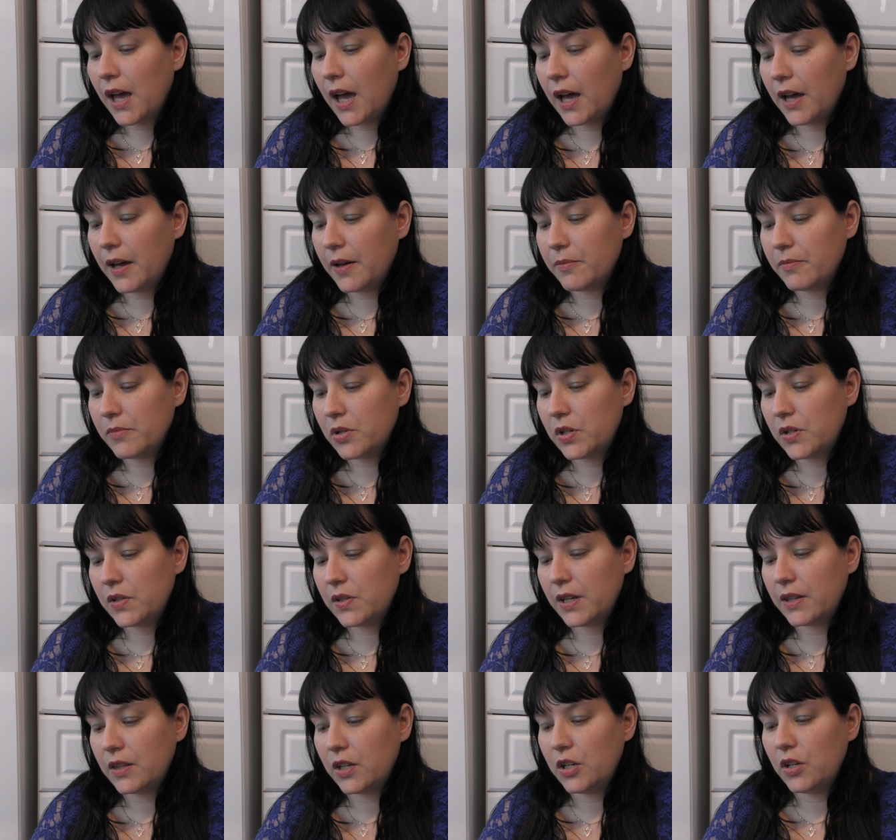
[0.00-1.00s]
um, she
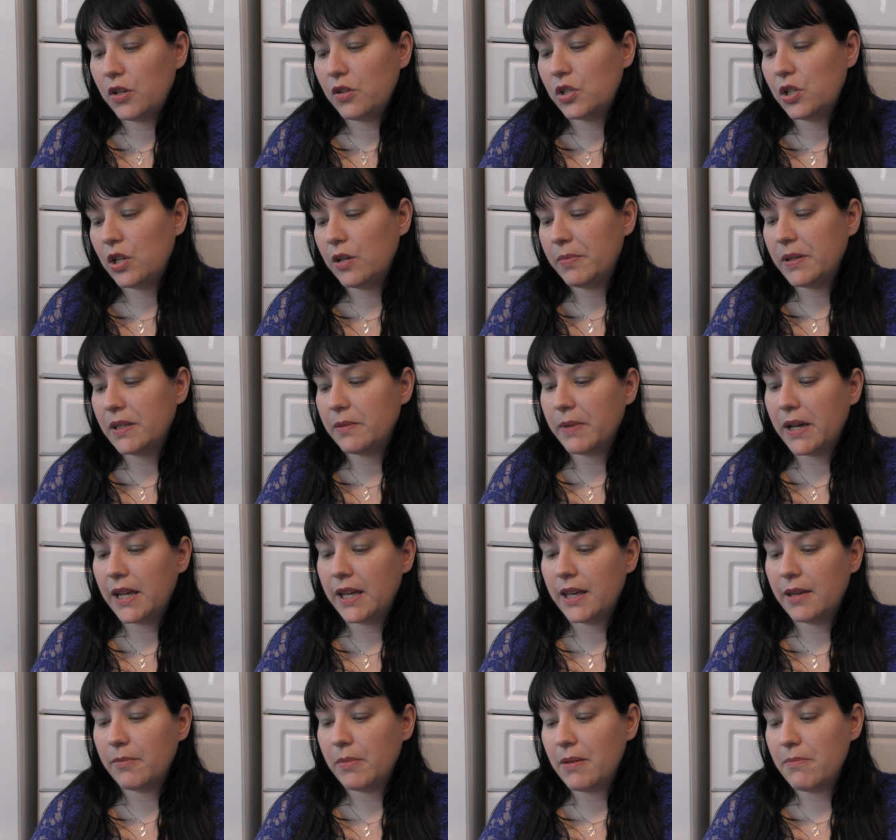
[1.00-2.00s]
said that YouTube is
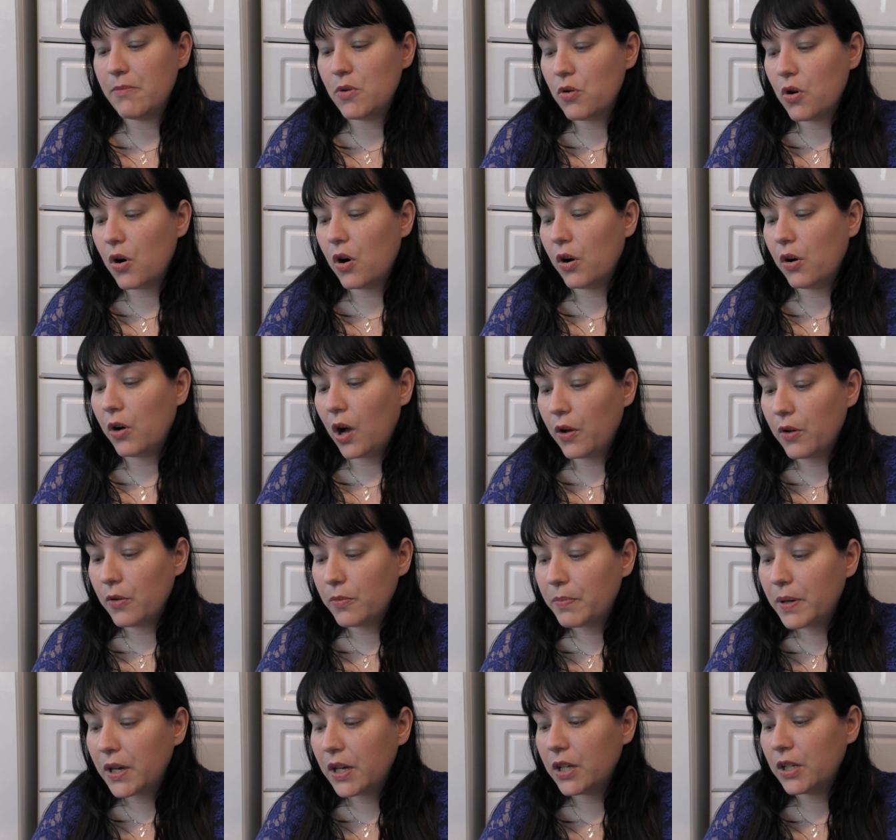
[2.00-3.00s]
making me more
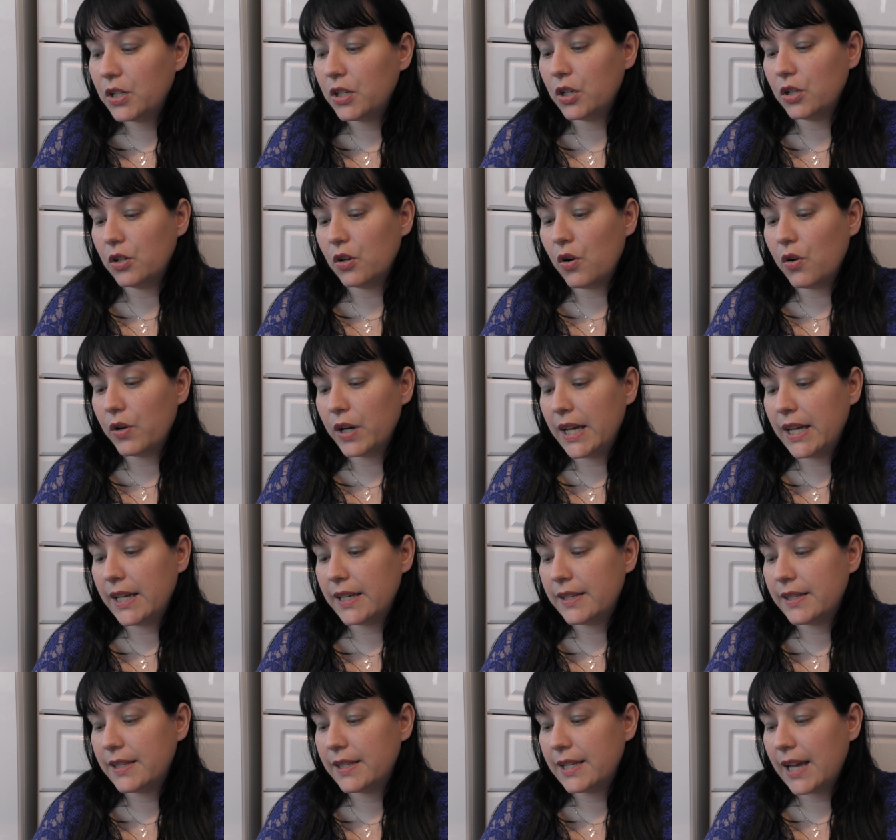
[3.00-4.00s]
open and
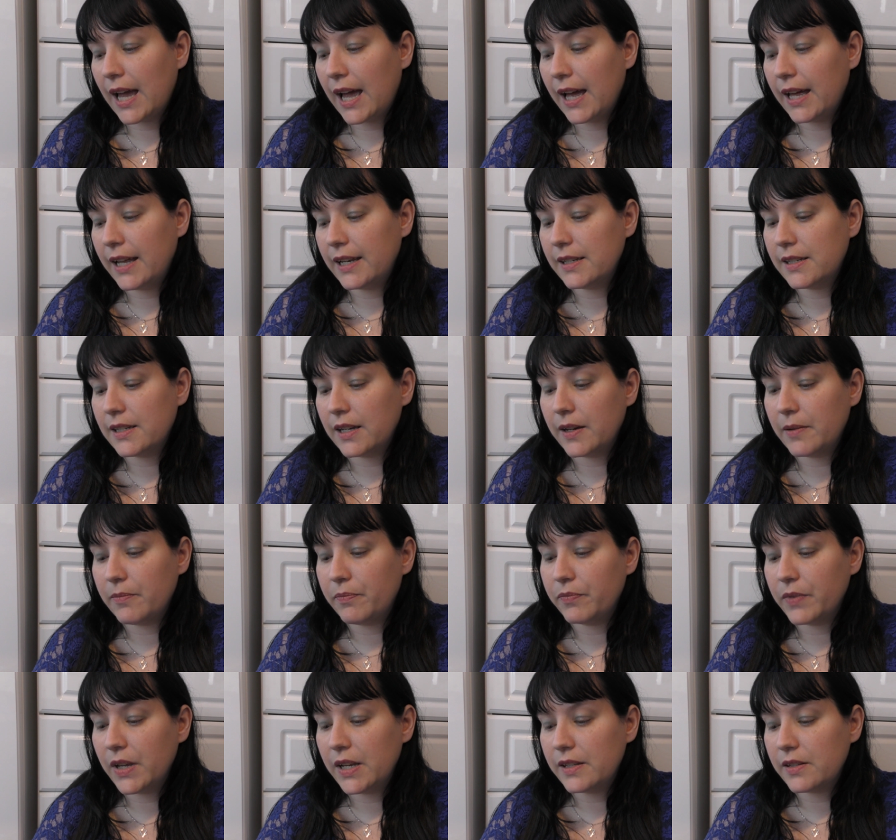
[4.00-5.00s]
honest, and
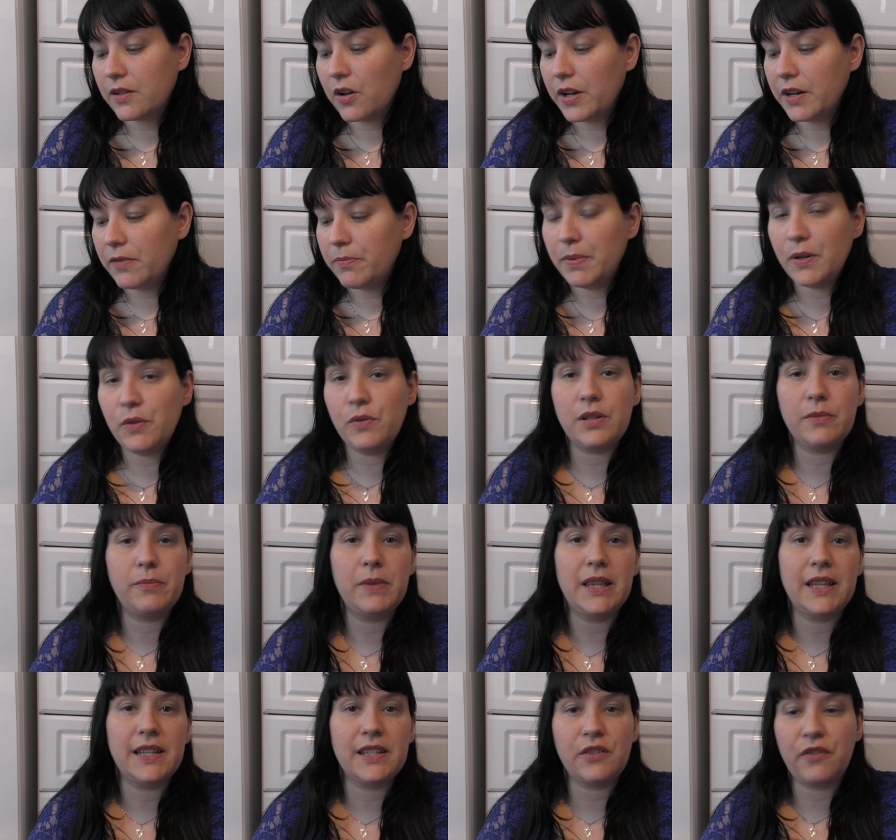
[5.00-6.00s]
um, it's kind of building
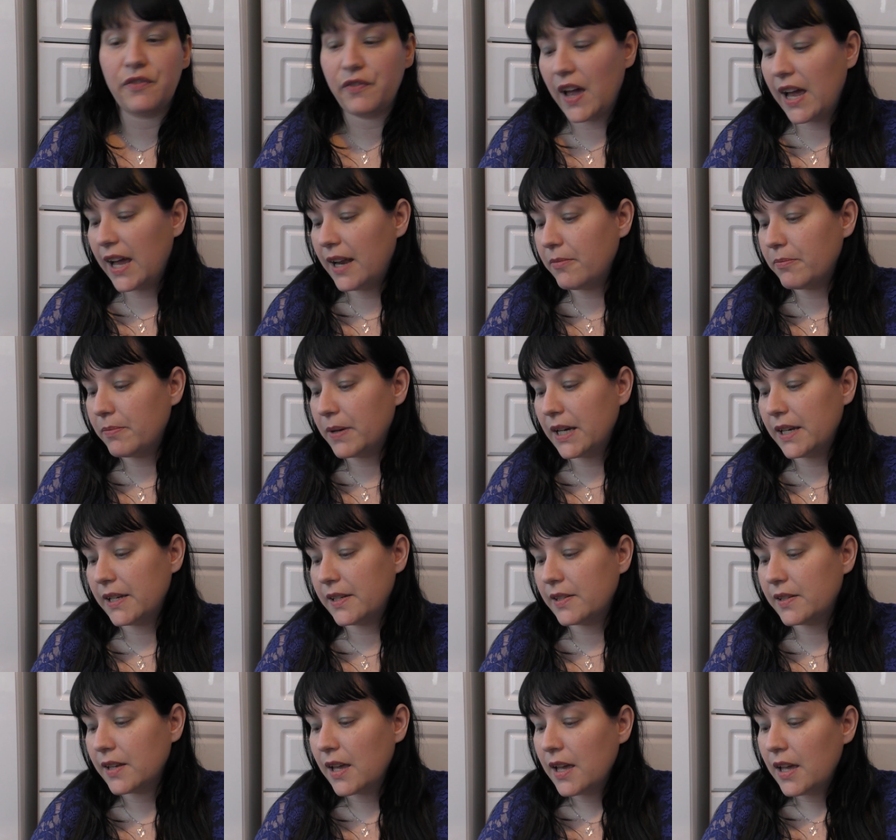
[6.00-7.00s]
me this fan
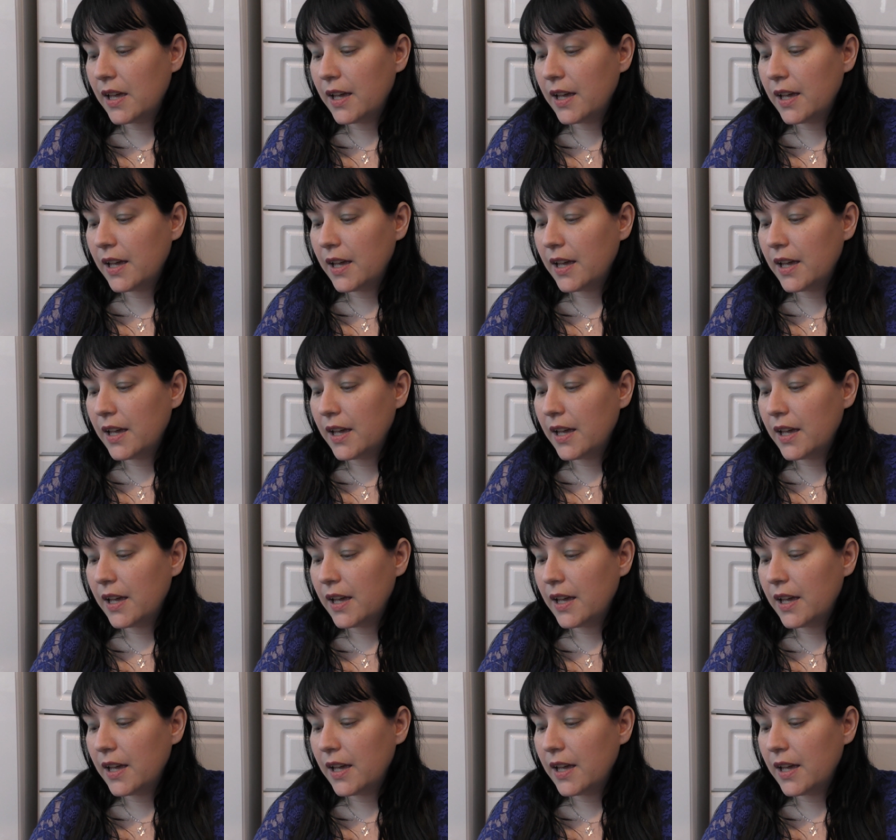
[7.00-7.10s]
base.